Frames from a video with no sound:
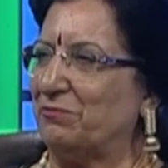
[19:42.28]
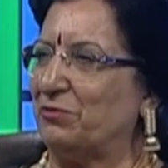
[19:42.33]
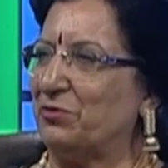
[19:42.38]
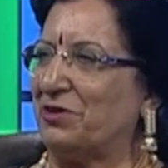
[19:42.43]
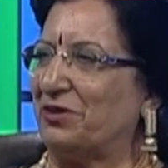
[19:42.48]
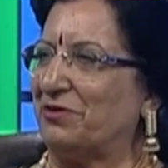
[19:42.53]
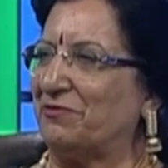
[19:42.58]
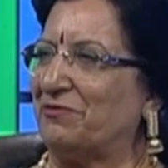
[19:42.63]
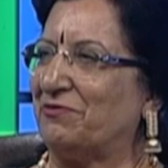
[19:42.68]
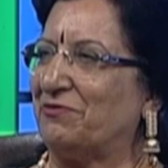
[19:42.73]

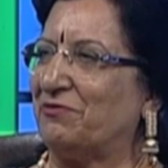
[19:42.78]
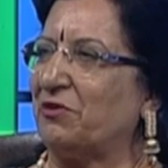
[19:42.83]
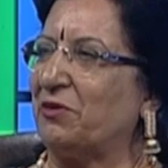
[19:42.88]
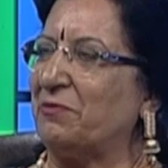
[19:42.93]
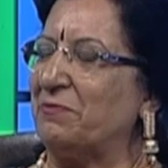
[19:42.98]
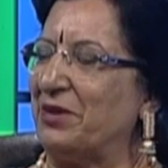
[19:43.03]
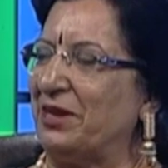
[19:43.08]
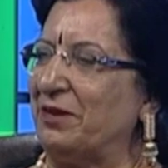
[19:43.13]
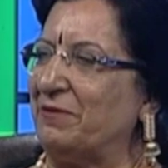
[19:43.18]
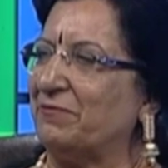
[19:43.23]
book for
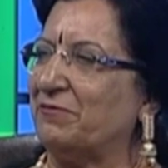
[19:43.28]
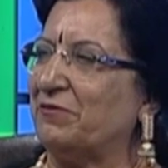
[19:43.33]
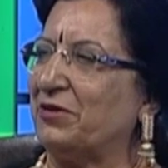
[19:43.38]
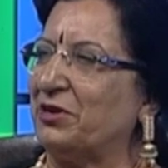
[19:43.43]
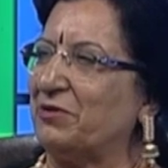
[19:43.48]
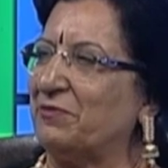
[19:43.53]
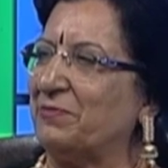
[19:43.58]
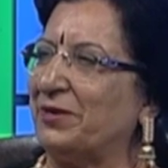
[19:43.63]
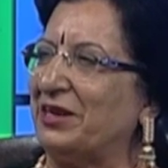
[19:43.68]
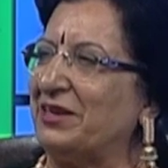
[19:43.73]
me, one
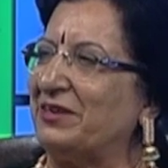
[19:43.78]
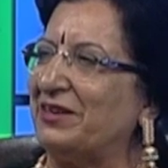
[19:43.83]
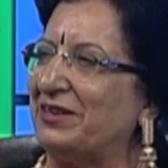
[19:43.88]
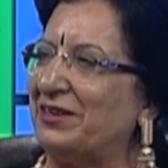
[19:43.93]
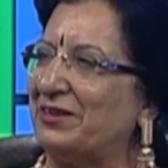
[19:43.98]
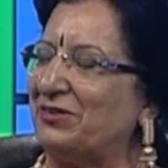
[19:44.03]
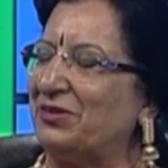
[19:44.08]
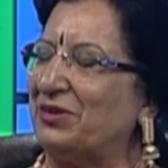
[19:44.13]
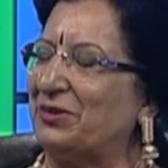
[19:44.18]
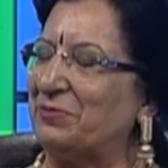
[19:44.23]
of my
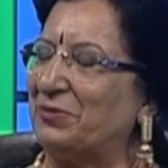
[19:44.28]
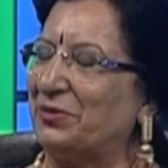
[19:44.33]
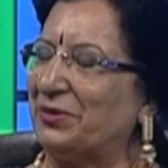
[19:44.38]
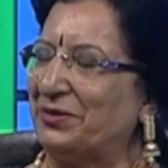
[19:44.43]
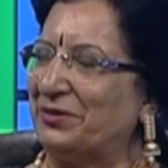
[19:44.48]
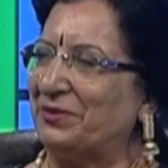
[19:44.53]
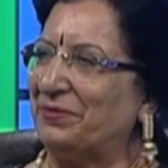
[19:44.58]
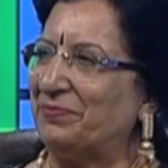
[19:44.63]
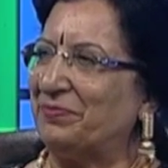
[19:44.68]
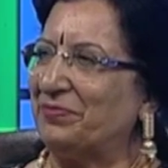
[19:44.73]
collection
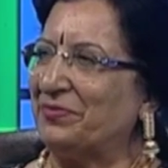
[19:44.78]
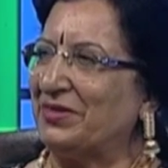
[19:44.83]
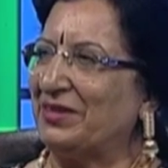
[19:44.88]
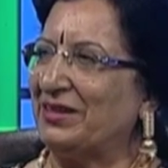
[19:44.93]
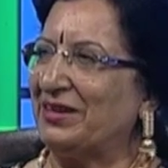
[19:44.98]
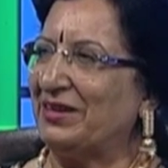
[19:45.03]
book. What,